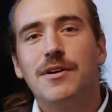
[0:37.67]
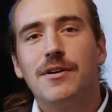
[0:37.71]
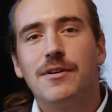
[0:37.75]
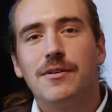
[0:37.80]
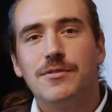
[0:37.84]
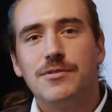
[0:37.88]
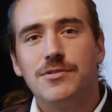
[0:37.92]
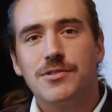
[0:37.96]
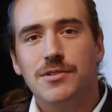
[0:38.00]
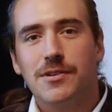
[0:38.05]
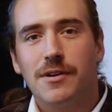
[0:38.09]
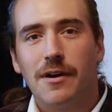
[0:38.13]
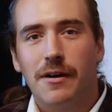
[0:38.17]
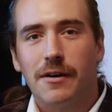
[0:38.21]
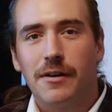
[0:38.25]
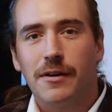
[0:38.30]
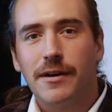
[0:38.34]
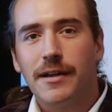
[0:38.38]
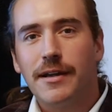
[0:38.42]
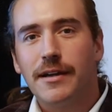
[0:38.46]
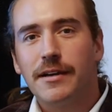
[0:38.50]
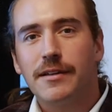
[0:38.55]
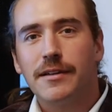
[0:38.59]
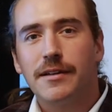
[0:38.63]
host,
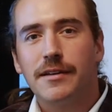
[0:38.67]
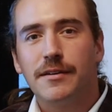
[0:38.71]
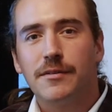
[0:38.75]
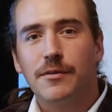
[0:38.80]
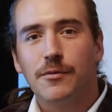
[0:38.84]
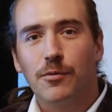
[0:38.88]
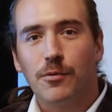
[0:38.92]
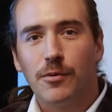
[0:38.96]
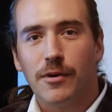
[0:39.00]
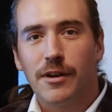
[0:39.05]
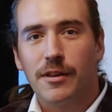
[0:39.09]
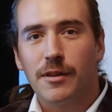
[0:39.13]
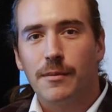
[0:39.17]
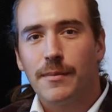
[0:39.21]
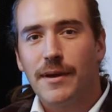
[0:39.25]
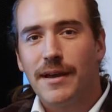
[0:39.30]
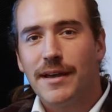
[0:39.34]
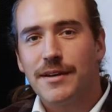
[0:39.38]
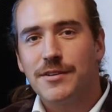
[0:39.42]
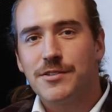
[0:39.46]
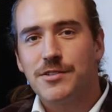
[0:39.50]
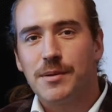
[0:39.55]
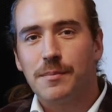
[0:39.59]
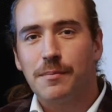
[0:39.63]
Connor England, one of the
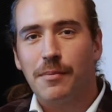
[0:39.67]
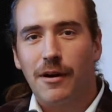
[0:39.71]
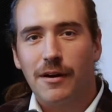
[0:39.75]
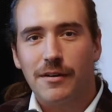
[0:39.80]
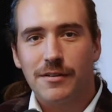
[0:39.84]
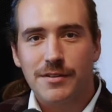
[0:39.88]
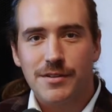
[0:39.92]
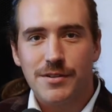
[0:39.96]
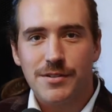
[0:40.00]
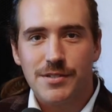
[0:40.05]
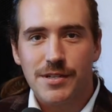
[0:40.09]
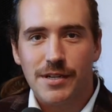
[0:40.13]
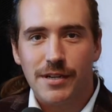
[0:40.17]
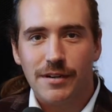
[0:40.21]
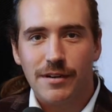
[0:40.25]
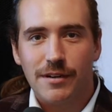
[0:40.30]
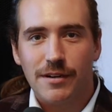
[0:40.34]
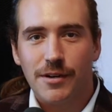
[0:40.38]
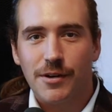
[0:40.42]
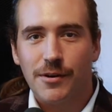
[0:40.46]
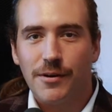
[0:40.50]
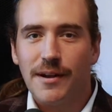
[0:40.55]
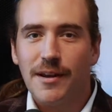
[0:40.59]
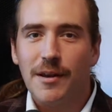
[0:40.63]
managing partners
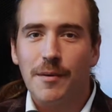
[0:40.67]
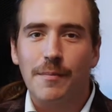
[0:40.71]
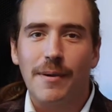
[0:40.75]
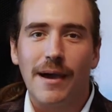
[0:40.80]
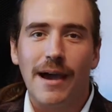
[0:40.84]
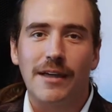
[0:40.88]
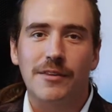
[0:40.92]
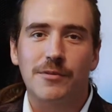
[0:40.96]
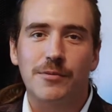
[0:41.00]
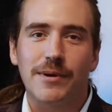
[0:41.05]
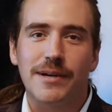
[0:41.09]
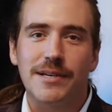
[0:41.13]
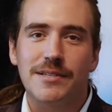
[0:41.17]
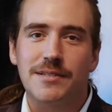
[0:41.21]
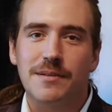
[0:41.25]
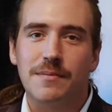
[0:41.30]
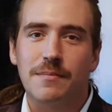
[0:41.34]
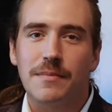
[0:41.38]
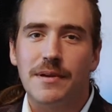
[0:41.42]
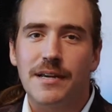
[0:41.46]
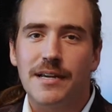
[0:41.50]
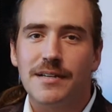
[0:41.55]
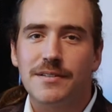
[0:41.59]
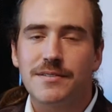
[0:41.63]
here at Creative Pathways
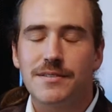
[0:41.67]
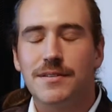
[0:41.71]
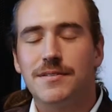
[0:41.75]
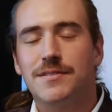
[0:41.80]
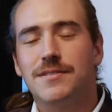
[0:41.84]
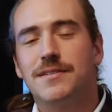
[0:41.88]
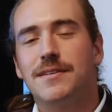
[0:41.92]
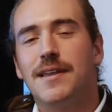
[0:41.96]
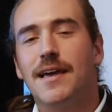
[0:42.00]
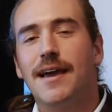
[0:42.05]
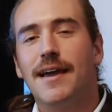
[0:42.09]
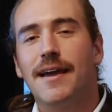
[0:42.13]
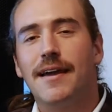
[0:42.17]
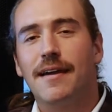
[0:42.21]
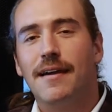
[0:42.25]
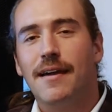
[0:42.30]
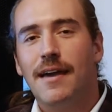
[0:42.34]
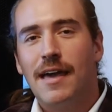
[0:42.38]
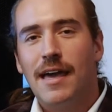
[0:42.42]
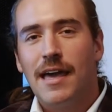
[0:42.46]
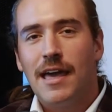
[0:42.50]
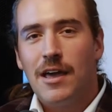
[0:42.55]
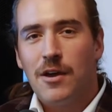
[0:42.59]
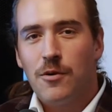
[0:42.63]
and Means, and today
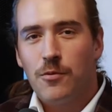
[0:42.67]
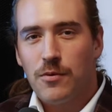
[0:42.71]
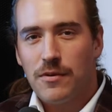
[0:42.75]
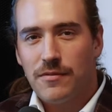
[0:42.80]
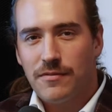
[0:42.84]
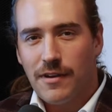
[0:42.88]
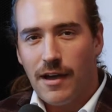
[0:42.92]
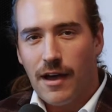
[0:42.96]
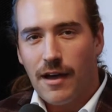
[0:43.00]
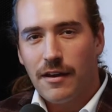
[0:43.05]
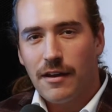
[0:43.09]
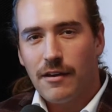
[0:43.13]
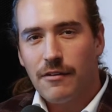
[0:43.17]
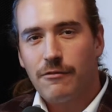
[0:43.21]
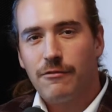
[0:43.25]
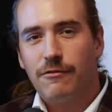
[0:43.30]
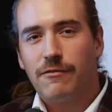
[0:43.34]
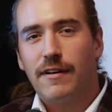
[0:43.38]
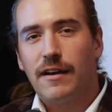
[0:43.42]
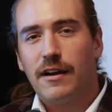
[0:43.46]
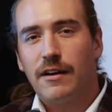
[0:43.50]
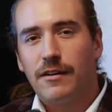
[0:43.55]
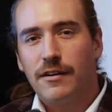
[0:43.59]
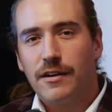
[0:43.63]
we've got a
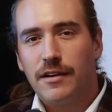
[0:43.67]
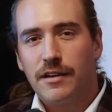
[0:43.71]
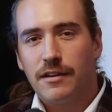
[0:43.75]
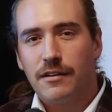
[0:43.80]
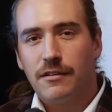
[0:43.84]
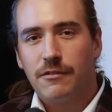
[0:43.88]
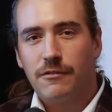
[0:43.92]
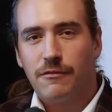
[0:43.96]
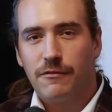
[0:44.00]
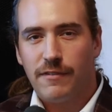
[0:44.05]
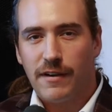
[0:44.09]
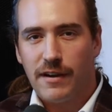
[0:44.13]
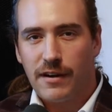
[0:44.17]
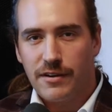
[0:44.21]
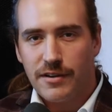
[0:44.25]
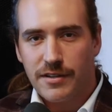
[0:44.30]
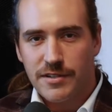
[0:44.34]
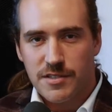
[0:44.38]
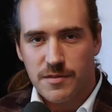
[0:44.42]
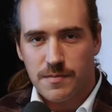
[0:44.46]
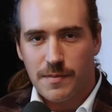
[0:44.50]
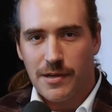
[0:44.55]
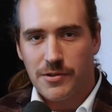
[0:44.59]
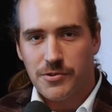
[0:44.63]
very,
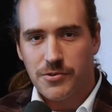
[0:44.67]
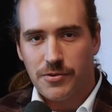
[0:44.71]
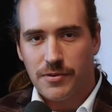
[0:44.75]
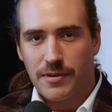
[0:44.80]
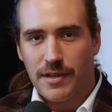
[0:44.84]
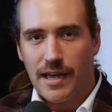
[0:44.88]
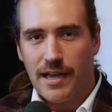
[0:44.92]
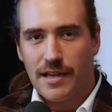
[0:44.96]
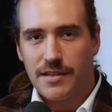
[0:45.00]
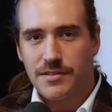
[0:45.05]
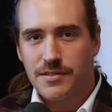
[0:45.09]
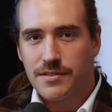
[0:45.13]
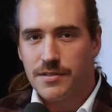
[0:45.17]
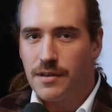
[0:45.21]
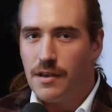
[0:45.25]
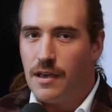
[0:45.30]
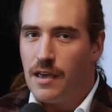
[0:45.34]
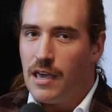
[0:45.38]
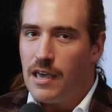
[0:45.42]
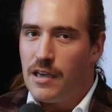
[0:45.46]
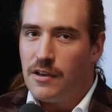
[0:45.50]
very special guest.